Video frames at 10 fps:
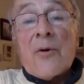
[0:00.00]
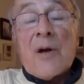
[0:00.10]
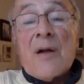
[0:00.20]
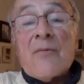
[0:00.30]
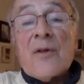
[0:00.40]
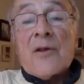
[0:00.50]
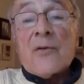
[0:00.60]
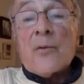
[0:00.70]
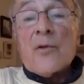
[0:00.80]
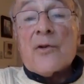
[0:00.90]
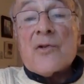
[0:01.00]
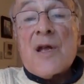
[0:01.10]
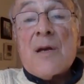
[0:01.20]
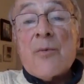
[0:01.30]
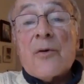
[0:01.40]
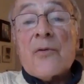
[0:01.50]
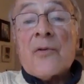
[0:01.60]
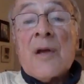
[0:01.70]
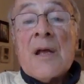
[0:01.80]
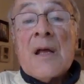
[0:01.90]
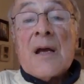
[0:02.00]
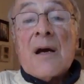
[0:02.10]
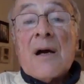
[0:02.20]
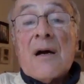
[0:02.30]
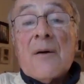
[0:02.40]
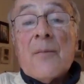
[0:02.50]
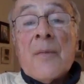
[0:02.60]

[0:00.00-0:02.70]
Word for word: conflicts with its neighbors. Uh,